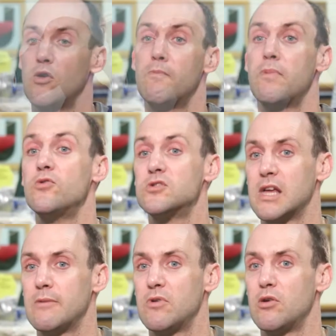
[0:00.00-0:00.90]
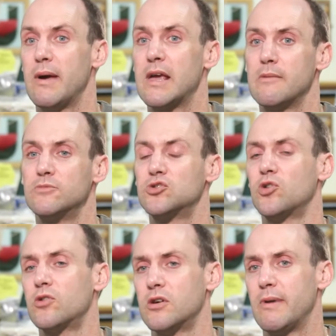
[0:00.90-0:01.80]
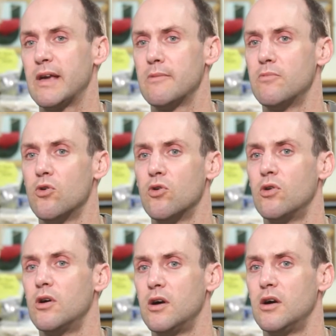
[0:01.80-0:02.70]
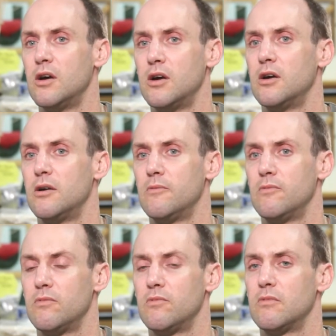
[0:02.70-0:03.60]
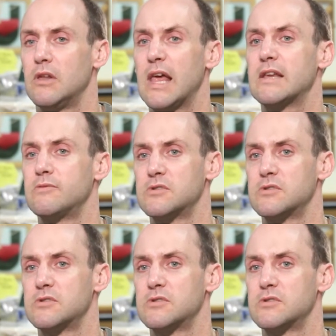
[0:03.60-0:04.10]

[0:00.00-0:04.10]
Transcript: it'll boost him, it make him stronger, make him more, let